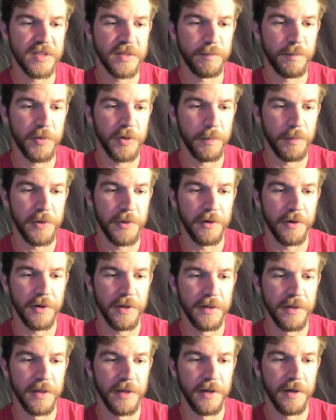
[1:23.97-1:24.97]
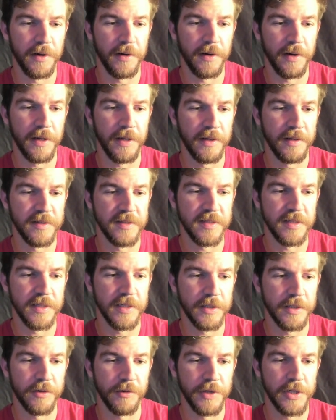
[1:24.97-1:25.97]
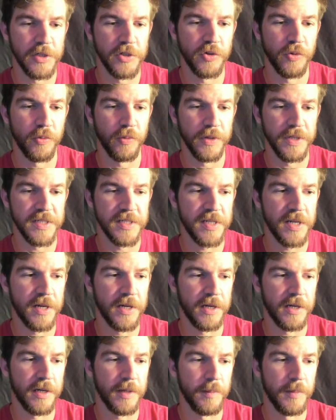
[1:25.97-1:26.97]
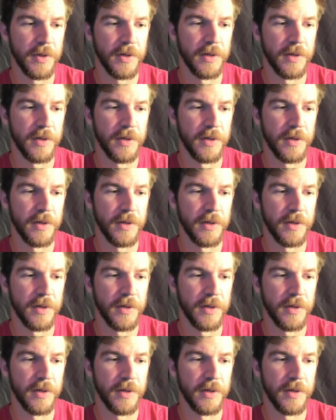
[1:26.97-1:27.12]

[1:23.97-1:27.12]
put a period there and say Green Choice Hub,